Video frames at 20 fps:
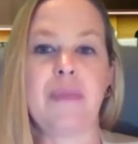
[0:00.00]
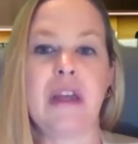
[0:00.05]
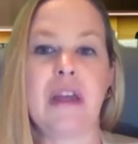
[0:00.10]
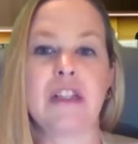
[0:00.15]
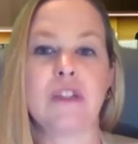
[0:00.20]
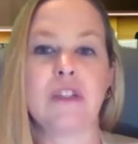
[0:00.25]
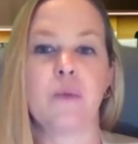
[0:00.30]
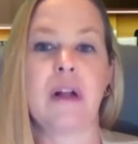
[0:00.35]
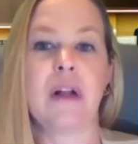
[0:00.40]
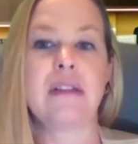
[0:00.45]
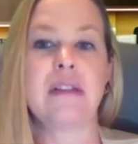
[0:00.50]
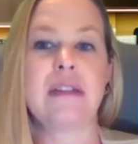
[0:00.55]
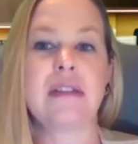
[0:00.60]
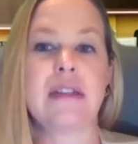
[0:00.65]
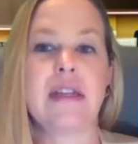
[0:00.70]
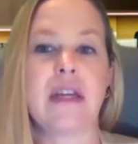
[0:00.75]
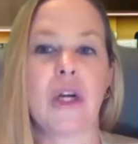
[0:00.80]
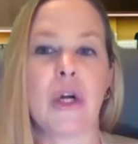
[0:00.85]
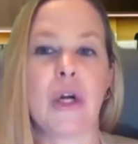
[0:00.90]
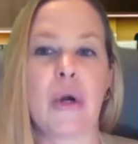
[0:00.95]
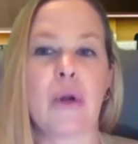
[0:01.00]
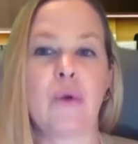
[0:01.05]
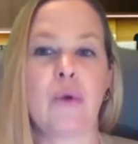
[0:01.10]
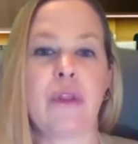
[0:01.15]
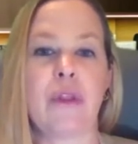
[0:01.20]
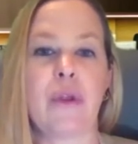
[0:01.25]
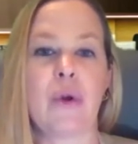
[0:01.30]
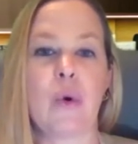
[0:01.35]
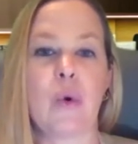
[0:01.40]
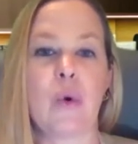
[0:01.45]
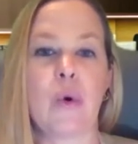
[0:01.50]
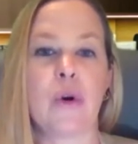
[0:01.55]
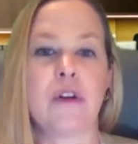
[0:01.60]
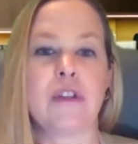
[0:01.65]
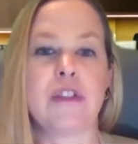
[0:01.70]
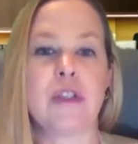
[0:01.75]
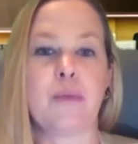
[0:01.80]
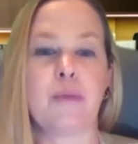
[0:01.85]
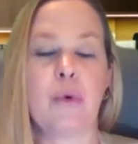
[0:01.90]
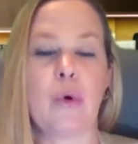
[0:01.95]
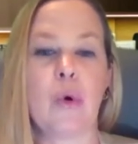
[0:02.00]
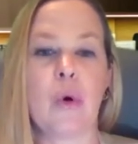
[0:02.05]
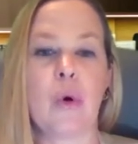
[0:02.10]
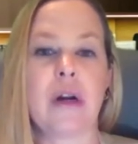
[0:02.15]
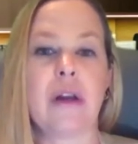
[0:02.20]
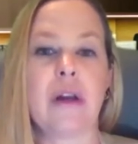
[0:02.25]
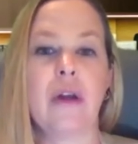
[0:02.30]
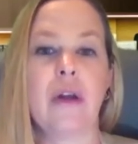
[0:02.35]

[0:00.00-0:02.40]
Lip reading: as well as stay current with your ordered support,